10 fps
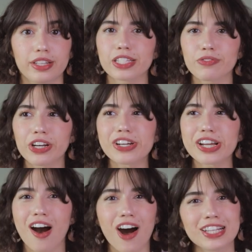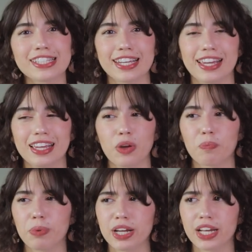It's very haunting,
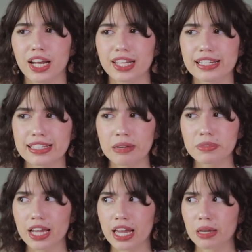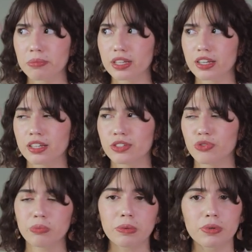but at the same time,
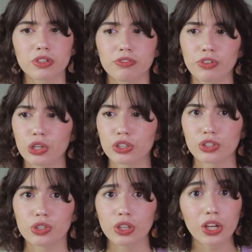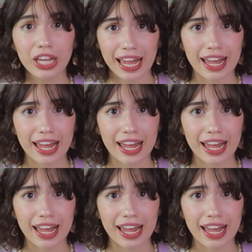extremely beautiful to look